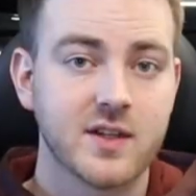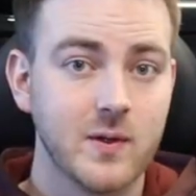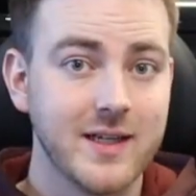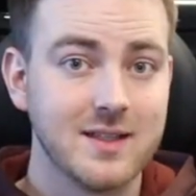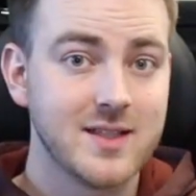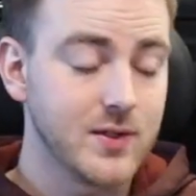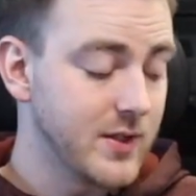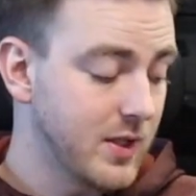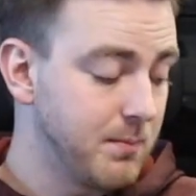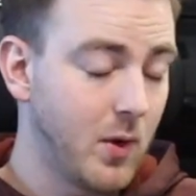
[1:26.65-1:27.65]
To clean
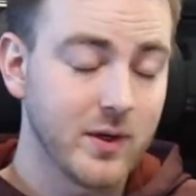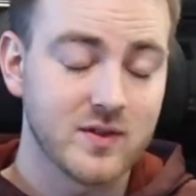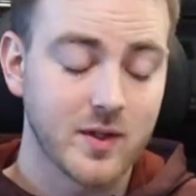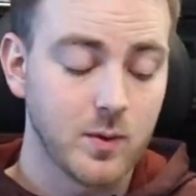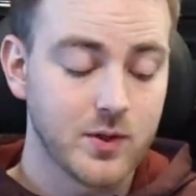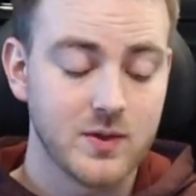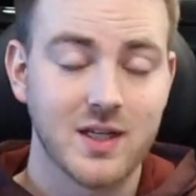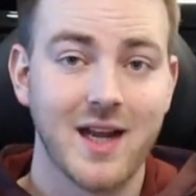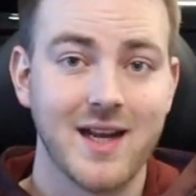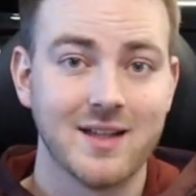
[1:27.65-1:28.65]
interior components like we're doing
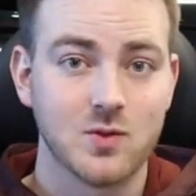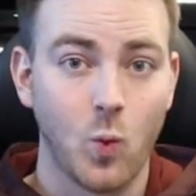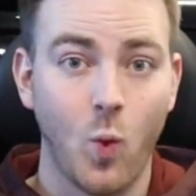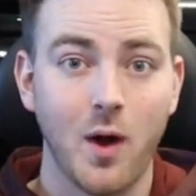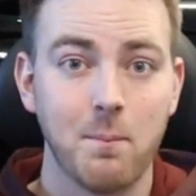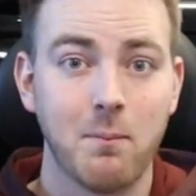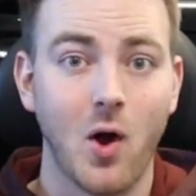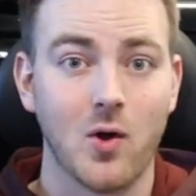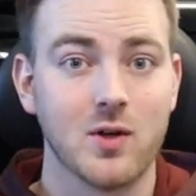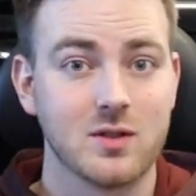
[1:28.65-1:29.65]
today, it's 1
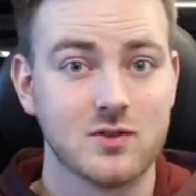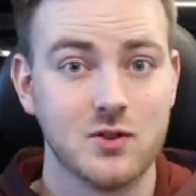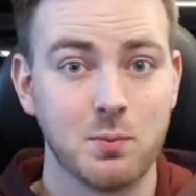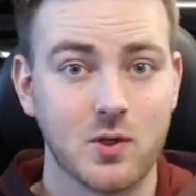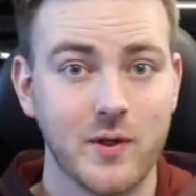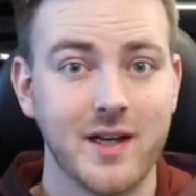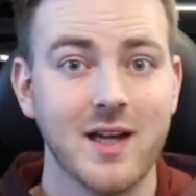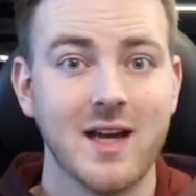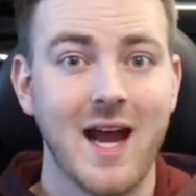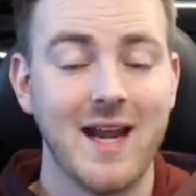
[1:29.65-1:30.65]
part Super Clean
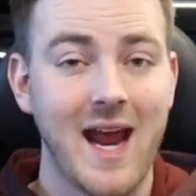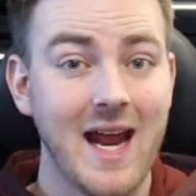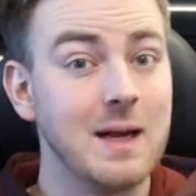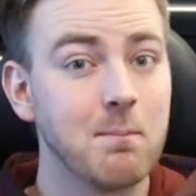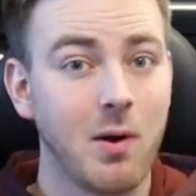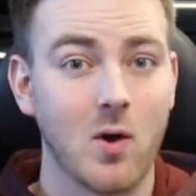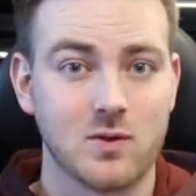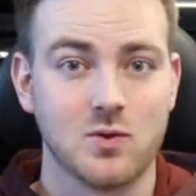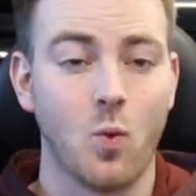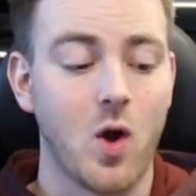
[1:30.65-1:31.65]
and 8
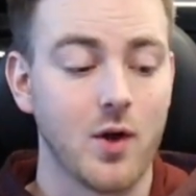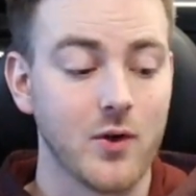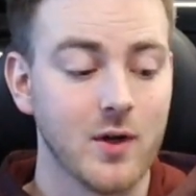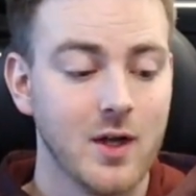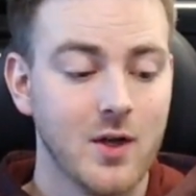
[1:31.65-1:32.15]
parts water,